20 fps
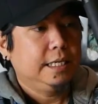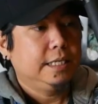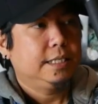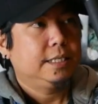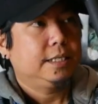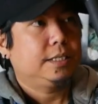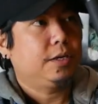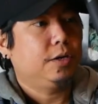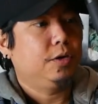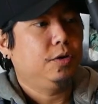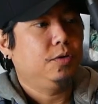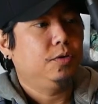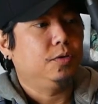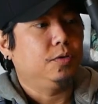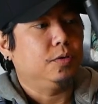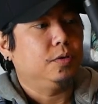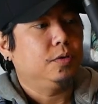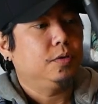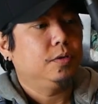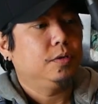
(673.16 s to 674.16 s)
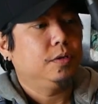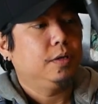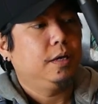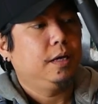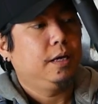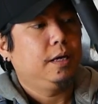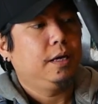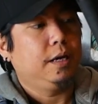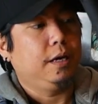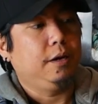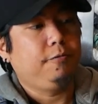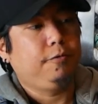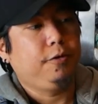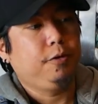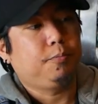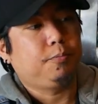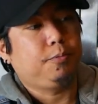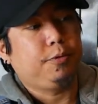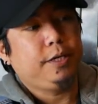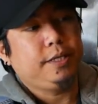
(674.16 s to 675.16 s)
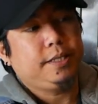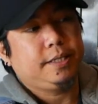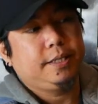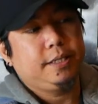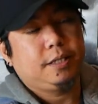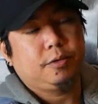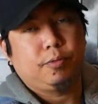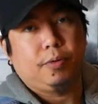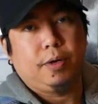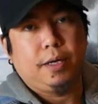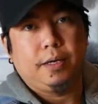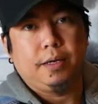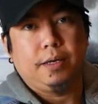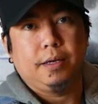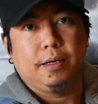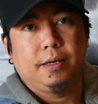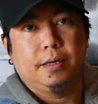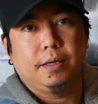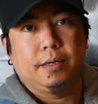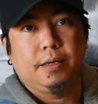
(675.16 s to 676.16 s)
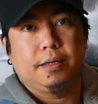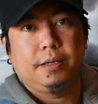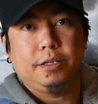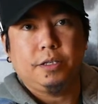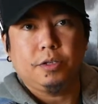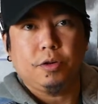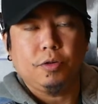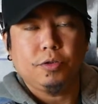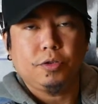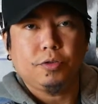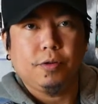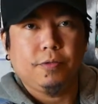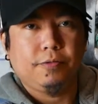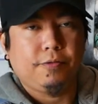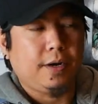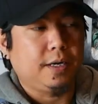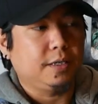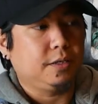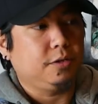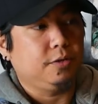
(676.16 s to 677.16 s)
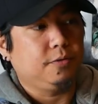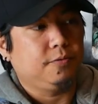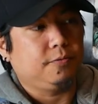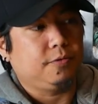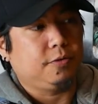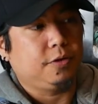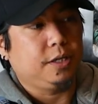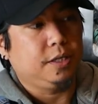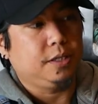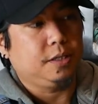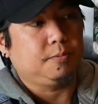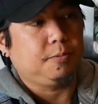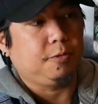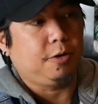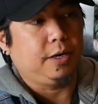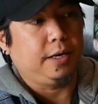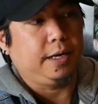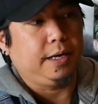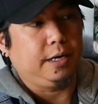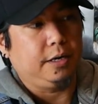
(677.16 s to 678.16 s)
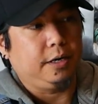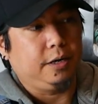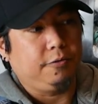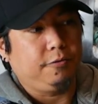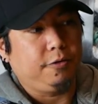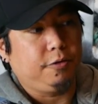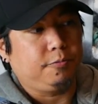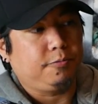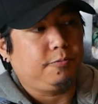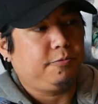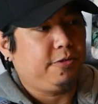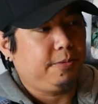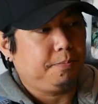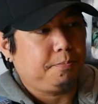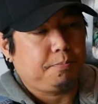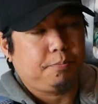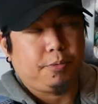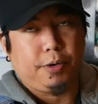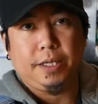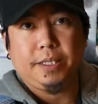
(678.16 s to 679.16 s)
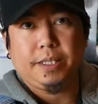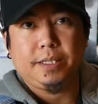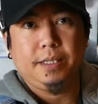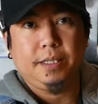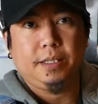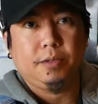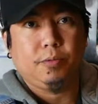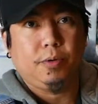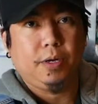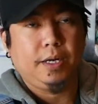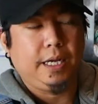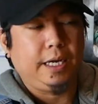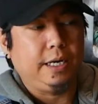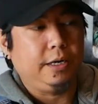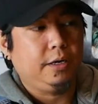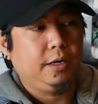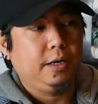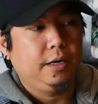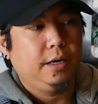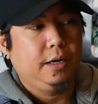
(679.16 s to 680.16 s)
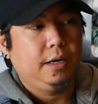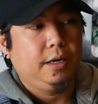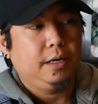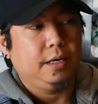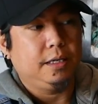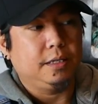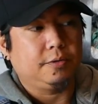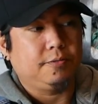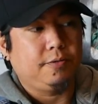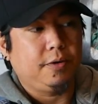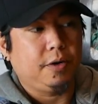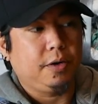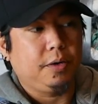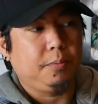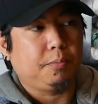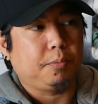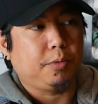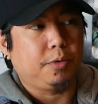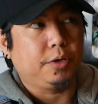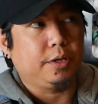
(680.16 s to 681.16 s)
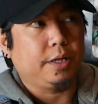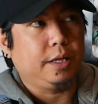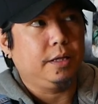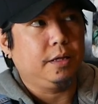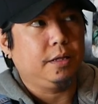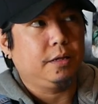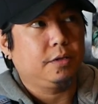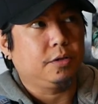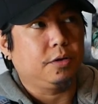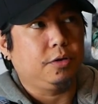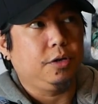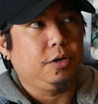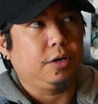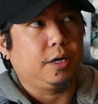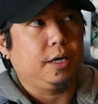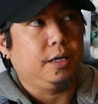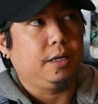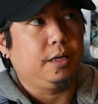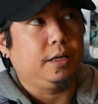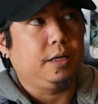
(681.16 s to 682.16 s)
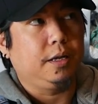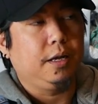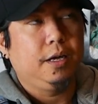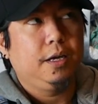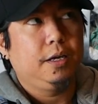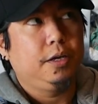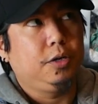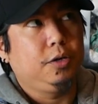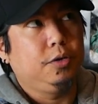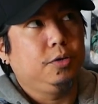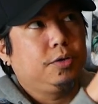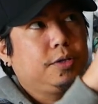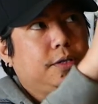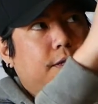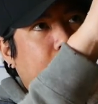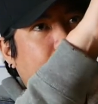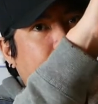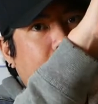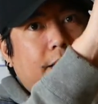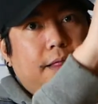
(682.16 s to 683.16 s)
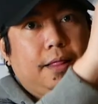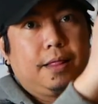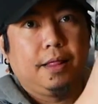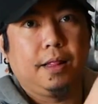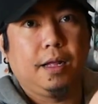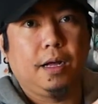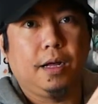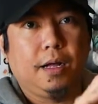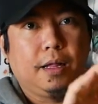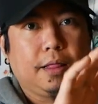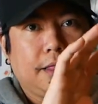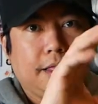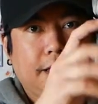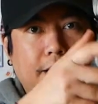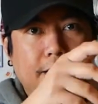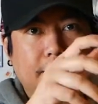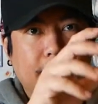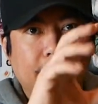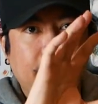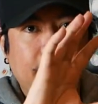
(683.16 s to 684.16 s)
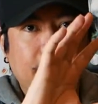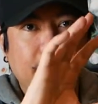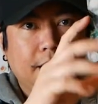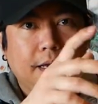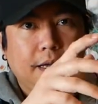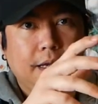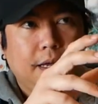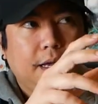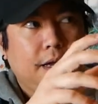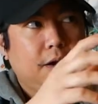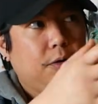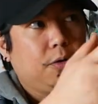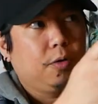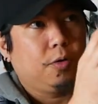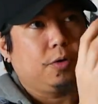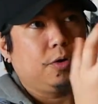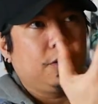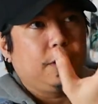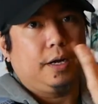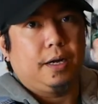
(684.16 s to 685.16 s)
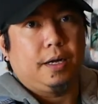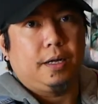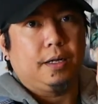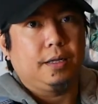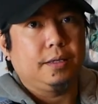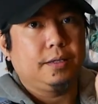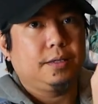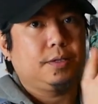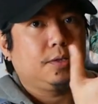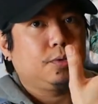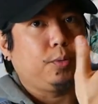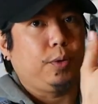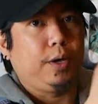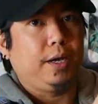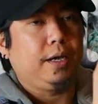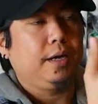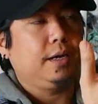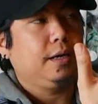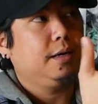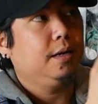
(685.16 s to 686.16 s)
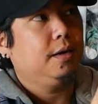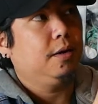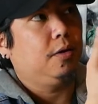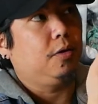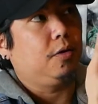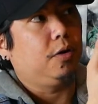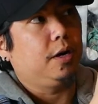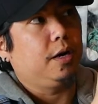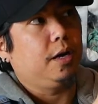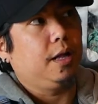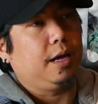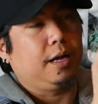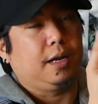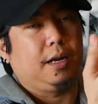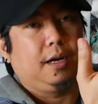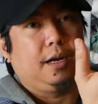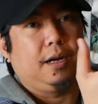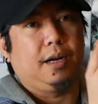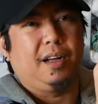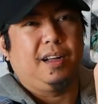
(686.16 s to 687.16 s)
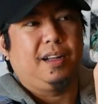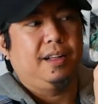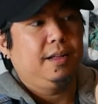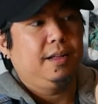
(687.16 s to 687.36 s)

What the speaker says: So if you press this one, there's also a function for this one here. If you press this one here, it's very important. So you can use the tilting or the swing or like the